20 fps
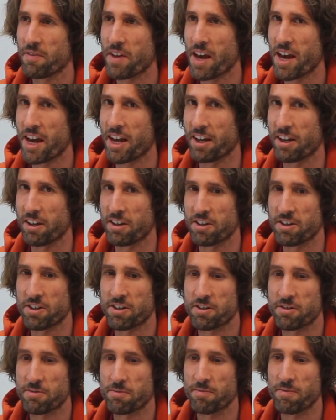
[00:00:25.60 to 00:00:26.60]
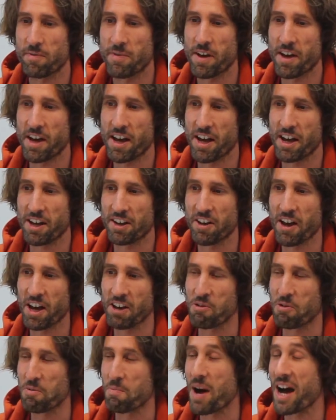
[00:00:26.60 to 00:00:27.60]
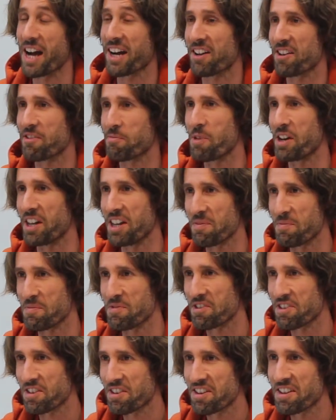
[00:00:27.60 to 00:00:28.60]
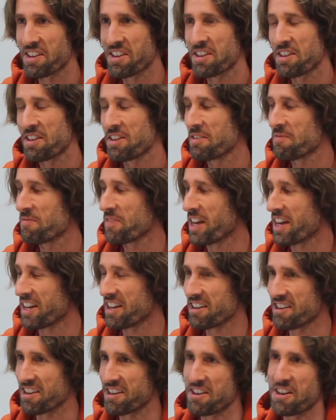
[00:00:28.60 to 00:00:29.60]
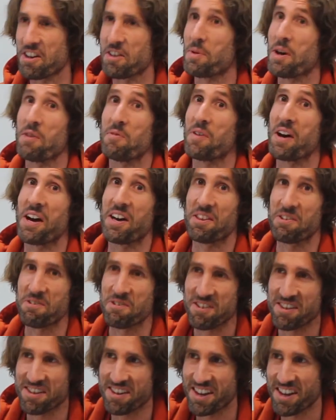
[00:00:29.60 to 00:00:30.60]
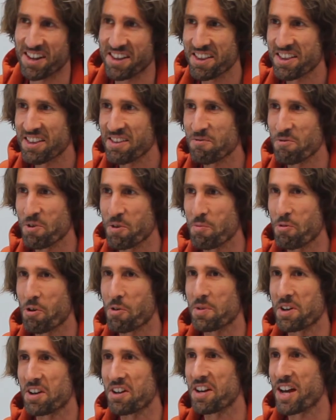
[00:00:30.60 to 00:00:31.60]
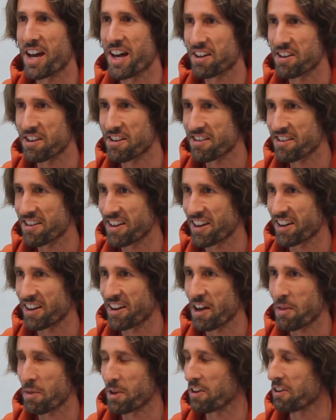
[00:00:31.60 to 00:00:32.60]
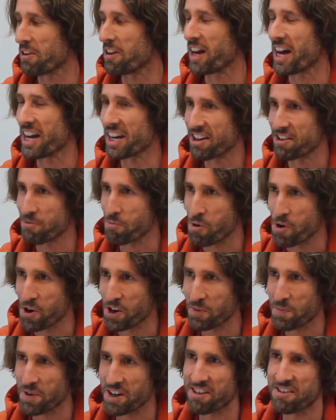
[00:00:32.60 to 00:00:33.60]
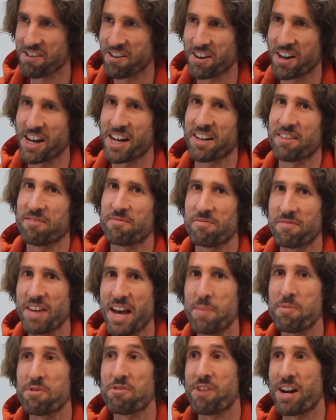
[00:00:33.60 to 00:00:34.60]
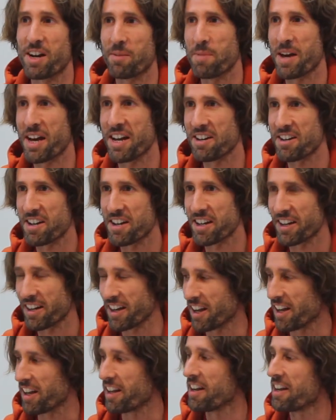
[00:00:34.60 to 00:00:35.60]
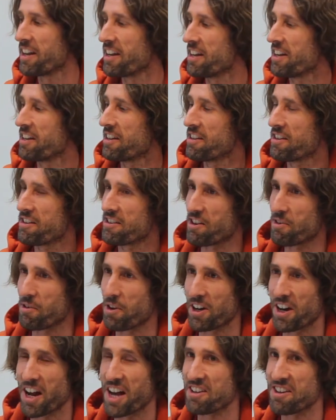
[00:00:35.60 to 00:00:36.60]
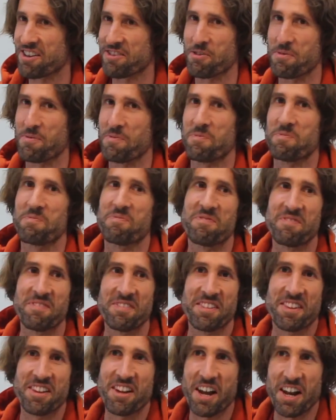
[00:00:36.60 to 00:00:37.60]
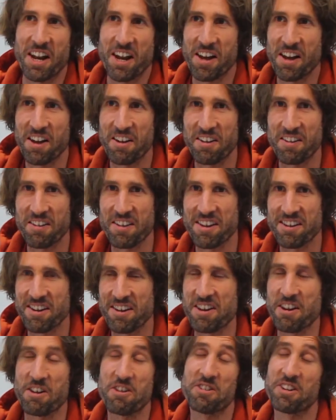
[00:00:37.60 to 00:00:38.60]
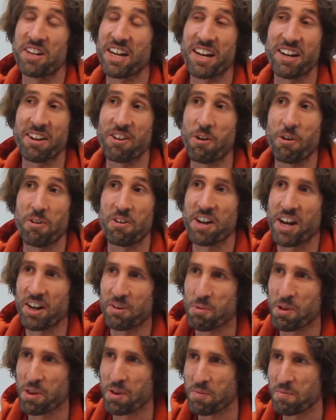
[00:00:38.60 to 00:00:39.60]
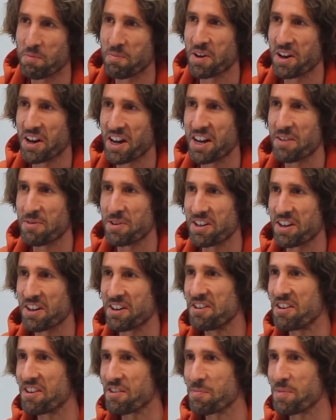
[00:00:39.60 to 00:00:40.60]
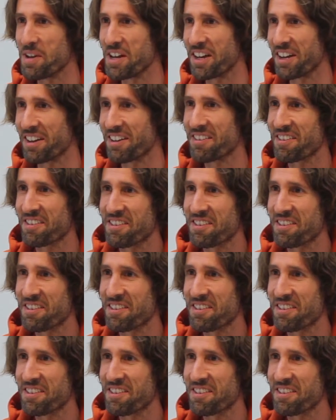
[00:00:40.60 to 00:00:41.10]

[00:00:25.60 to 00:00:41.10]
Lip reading: and a guy called Marcus Williams, and he said, you know, my father is a very prominent artist and I think you'd like his work because you like abstract painting and so on. He said, you know, you should get in contact with him, but I never did, just being